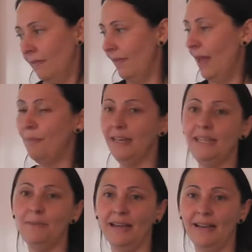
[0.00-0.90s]
them an
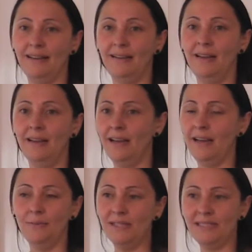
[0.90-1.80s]
email, and
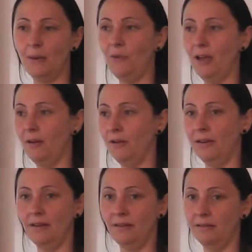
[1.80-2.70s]
it went somewhere
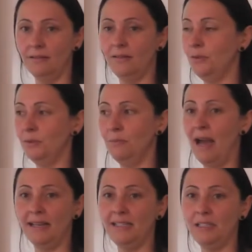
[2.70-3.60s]
to a
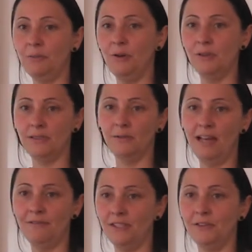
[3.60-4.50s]
marketing person who
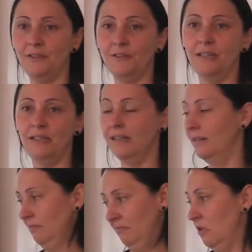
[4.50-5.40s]
left it on
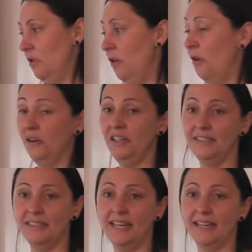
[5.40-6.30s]
her or
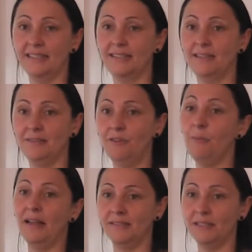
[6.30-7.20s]
his desk for
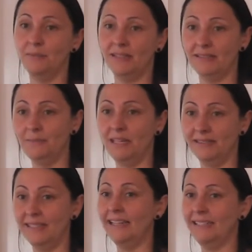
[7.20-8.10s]
months and months and
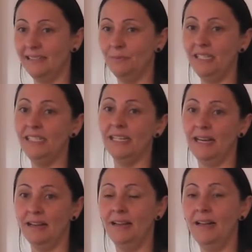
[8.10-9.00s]
months until the
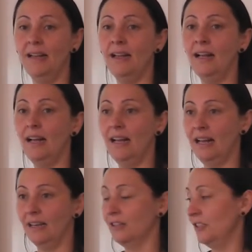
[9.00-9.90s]
media
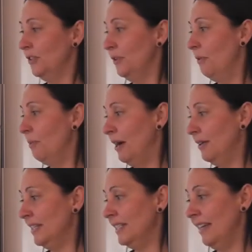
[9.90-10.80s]
got to know
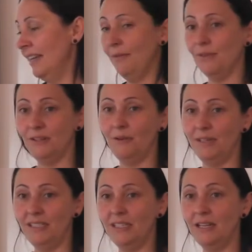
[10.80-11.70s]
about it, and then was
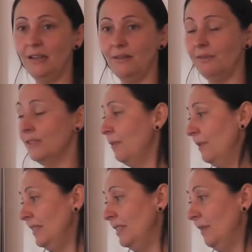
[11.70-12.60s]
already
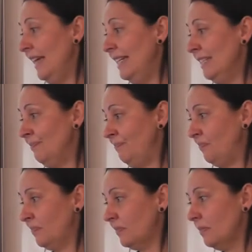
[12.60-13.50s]
too late.
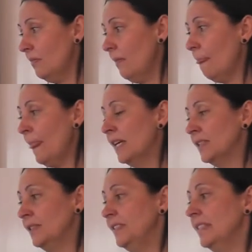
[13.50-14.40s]

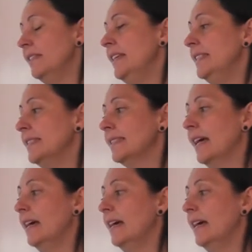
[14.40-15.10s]
So this is